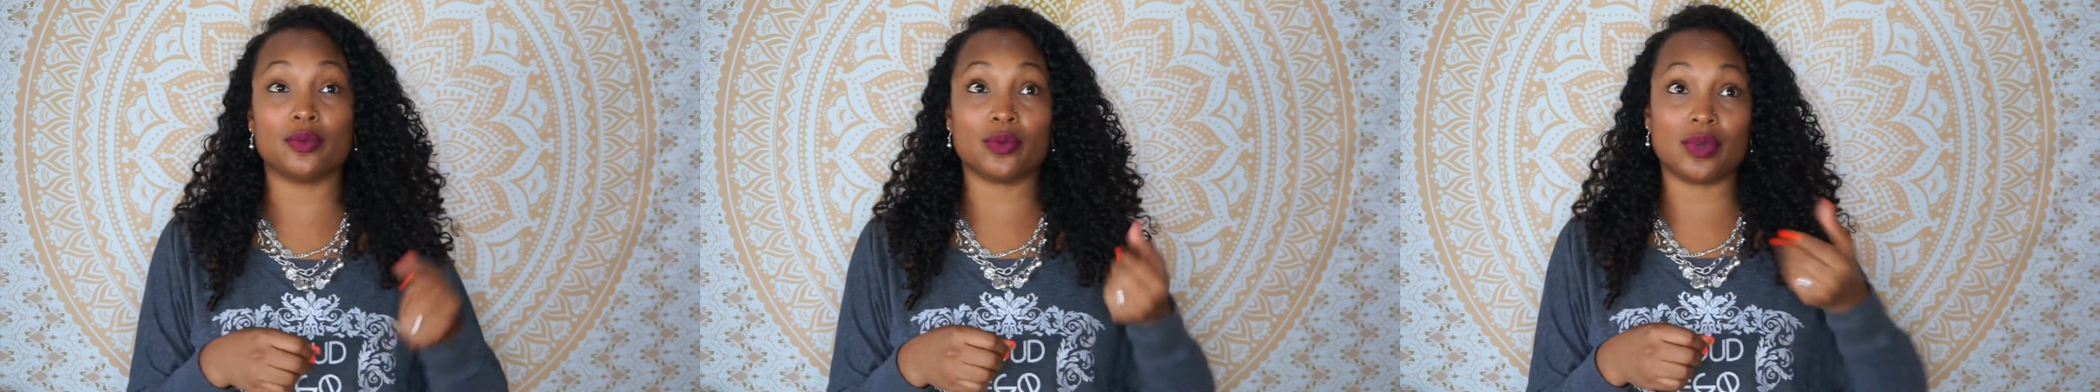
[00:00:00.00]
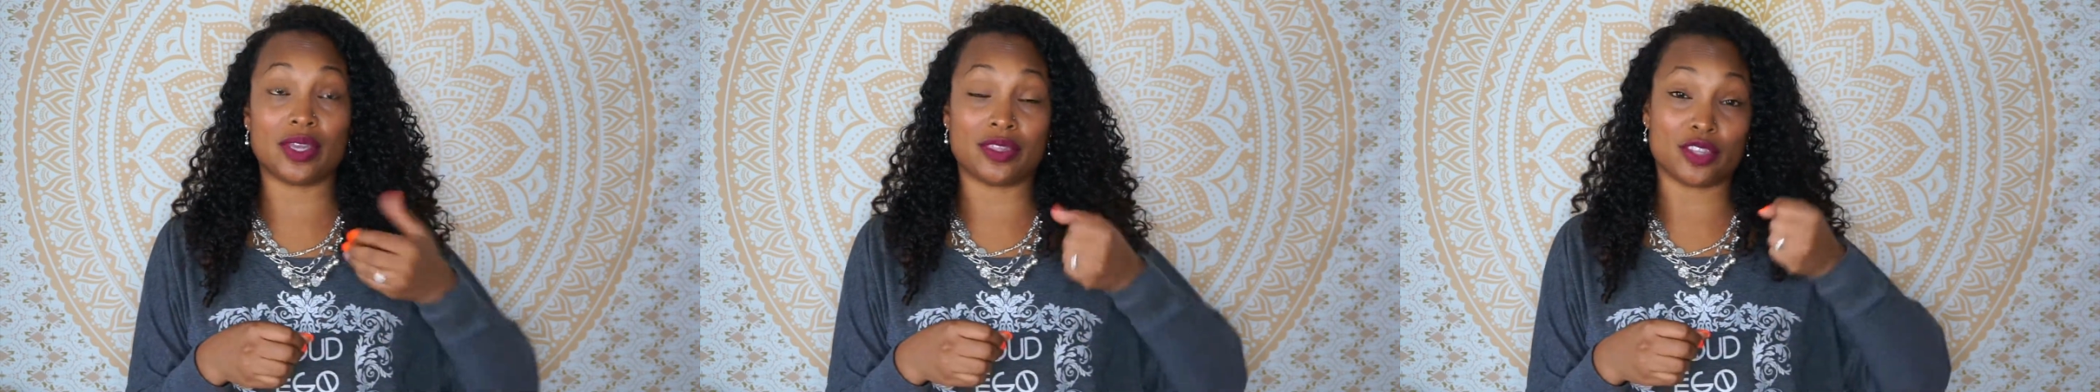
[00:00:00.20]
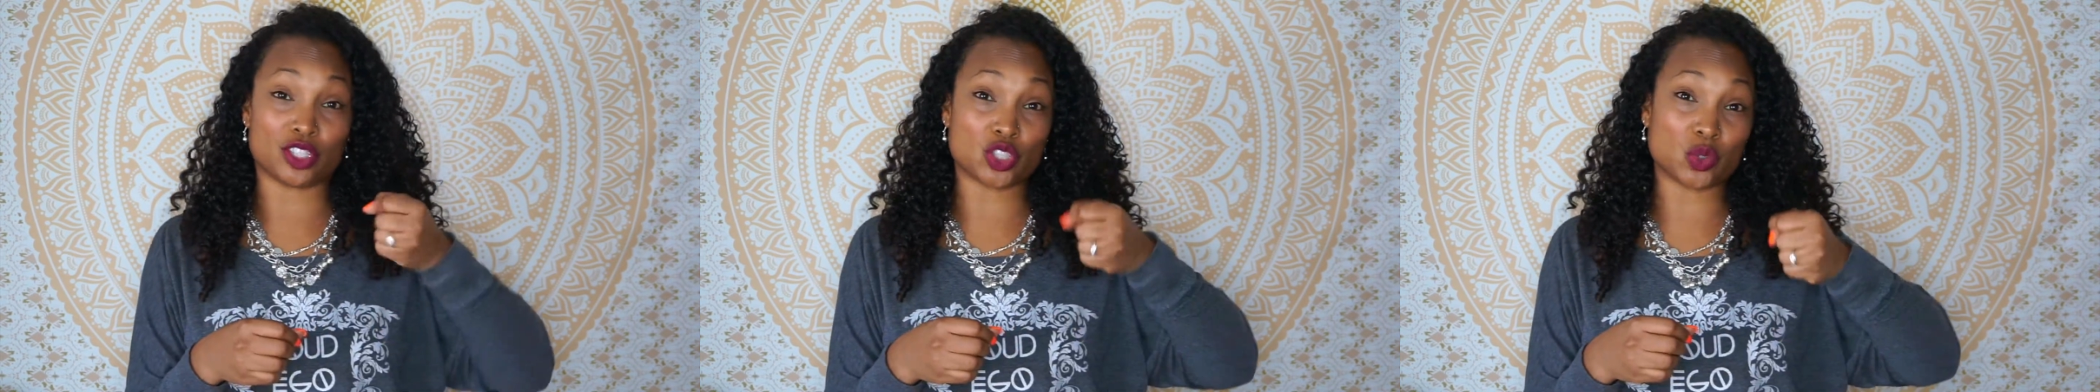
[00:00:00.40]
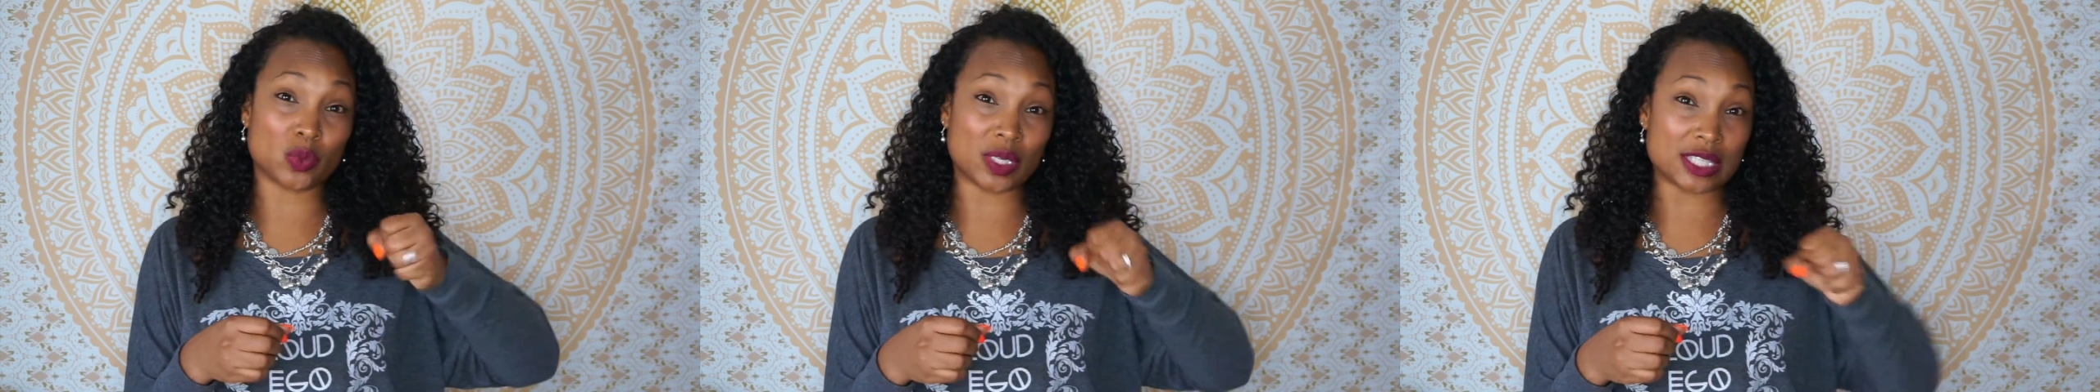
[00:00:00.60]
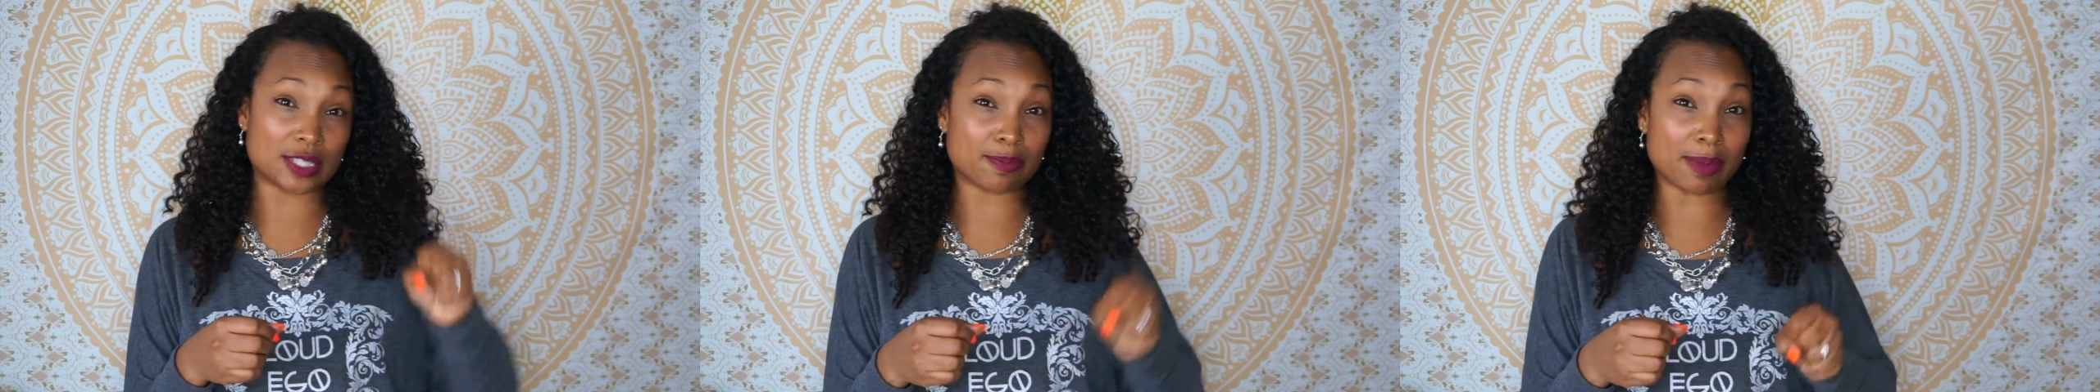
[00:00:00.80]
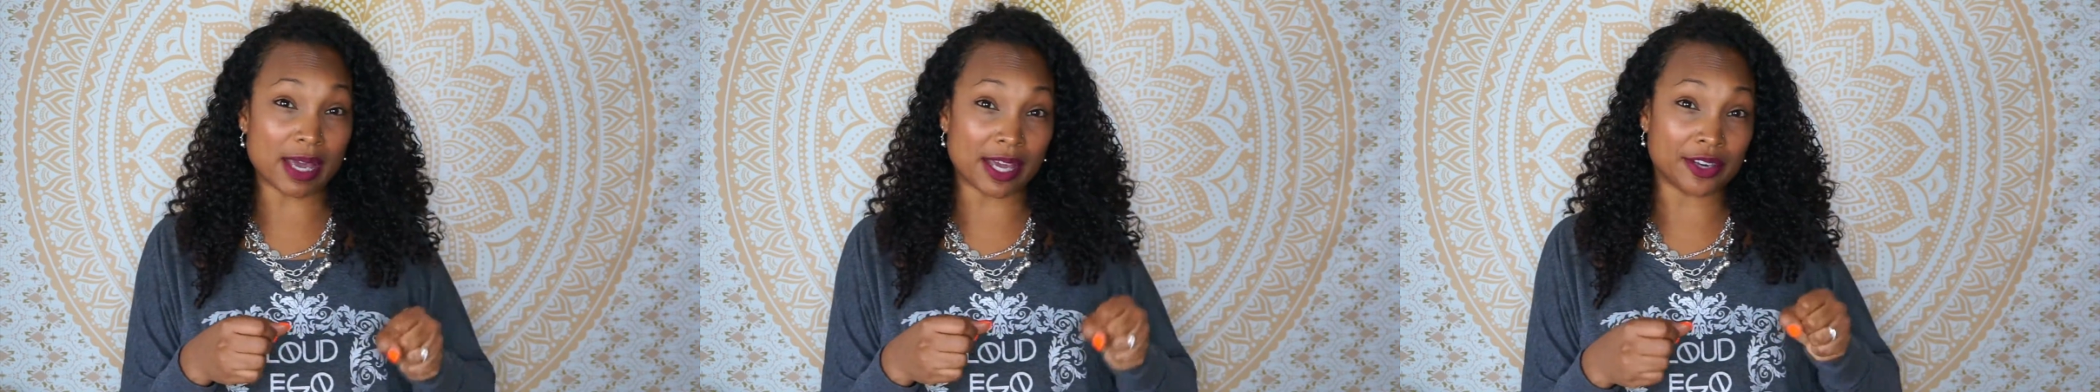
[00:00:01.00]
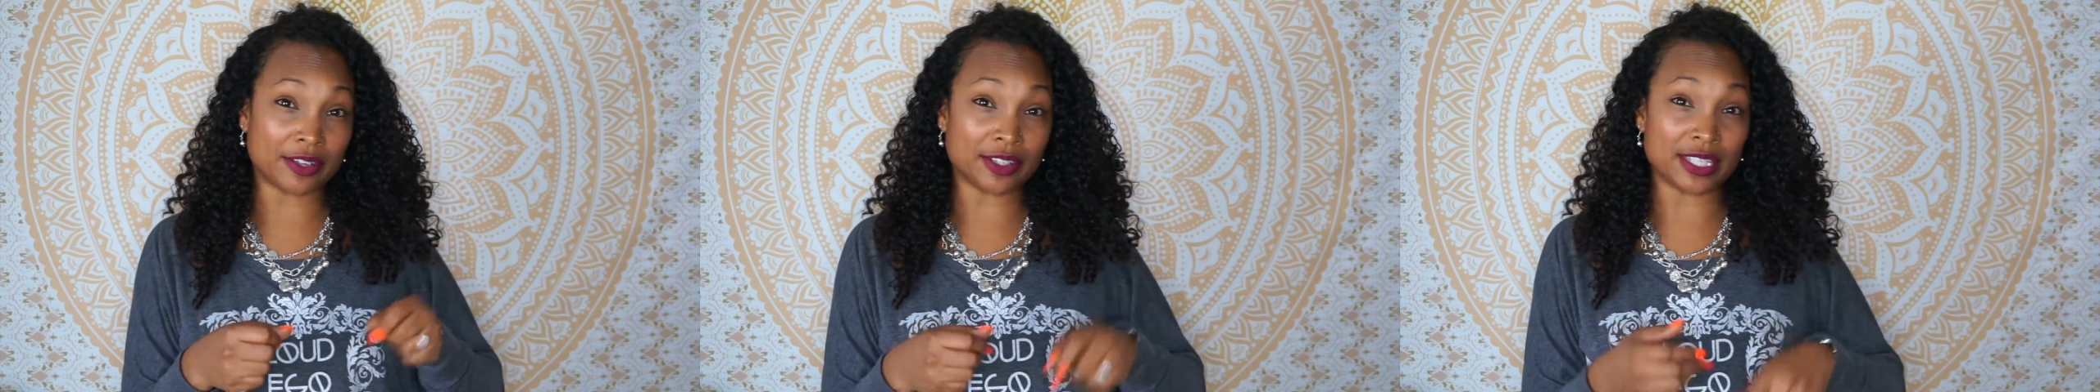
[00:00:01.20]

in the squeeze bottle